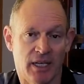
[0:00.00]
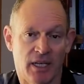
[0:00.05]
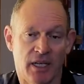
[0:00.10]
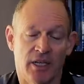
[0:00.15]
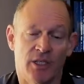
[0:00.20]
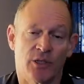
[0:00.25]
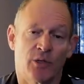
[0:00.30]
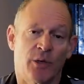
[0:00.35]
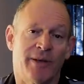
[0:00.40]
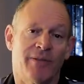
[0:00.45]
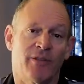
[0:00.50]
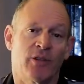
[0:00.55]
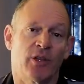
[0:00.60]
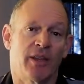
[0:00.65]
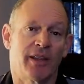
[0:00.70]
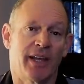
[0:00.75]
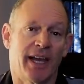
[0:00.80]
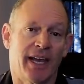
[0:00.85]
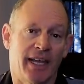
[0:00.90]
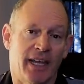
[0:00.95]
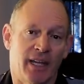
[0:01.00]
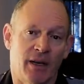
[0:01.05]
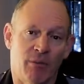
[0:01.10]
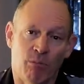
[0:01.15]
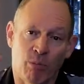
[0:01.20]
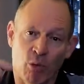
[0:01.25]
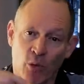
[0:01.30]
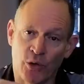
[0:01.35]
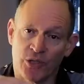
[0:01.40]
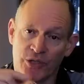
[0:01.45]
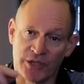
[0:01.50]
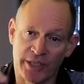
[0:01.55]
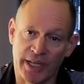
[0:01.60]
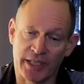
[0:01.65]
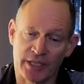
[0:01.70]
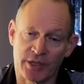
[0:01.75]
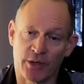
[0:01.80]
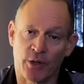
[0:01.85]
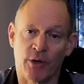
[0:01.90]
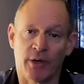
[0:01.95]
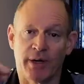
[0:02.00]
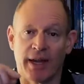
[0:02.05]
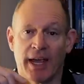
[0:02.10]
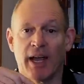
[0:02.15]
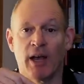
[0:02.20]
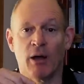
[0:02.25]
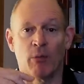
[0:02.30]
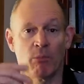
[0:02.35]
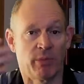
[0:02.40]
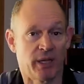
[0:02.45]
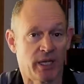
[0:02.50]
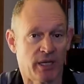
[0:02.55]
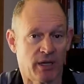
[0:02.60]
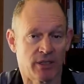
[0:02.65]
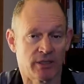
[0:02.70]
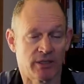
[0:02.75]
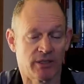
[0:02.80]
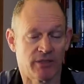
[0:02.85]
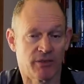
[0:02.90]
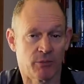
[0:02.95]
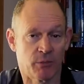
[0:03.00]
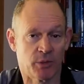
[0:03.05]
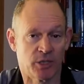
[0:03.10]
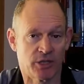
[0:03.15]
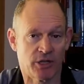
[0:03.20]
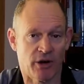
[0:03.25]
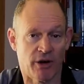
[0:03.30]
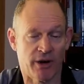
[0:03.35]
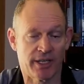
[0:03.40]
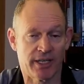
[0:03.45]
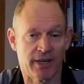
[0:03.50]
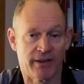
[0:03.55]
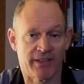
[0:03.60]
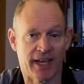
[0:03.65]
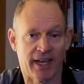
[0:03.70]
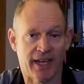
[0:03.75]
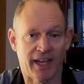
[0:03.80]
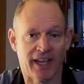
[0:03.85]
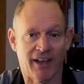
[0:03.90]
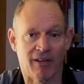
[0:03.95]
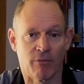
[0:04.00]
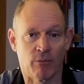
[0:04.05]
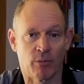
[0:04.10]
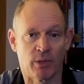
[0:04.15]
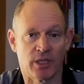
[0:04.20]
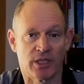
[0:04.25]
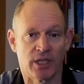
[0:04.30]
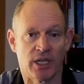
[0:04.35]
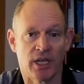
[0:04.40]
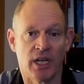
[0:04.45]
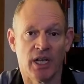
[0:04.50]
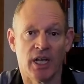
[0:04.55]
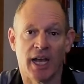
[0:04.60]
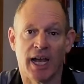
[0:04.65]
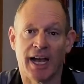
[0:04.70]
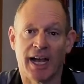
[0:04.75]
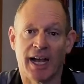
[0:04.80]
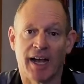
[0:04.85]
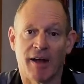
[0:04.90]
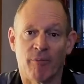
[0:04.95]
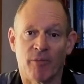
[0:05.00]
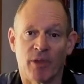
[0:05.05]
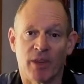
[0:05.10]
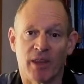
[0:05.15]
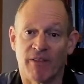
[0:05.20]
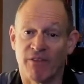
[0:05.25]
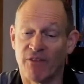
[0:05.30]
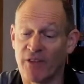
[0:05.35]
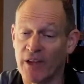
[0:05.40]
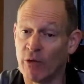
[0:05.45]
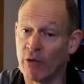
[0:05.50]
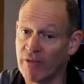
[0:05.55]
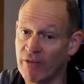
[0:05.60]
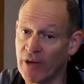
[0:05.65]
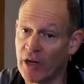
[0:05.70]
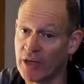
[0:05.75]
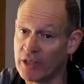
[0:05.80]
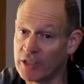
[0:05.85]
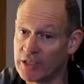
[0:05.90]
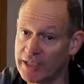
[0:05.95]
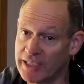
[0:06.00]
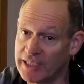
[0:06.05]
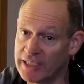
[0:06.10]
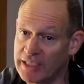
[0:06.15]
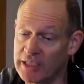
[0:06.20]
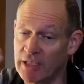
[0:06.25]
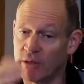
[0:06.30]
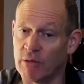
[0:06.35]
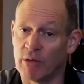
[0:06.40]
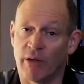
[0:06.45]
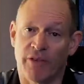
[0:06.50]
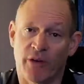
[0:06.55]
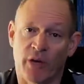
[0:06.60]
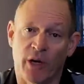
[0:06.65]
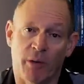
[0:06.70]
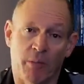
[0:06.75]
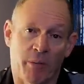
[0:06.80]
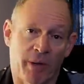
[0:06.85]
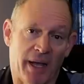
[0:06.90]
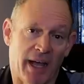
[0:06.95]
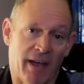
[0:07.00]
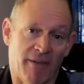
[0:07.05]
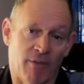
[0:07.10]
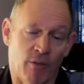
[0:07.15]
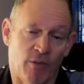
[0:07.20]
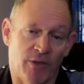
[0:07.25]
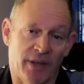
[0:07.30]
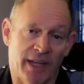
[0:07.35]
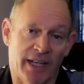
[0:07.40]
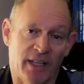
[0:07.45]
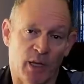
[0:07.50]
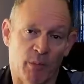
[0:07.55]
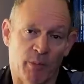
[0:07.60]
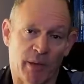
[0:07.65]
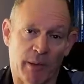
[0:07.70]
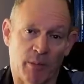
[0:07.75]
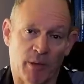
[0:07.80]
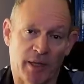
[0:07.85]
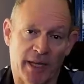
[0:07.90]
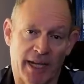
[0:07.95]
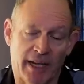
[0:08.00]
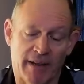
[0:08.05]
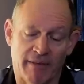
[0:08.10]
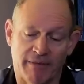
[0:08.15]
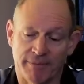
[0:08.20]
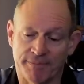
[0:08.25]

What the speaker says: So even though they can push things through now because of the majority of that government, the fear of votes is still a very powerful thing that the people have.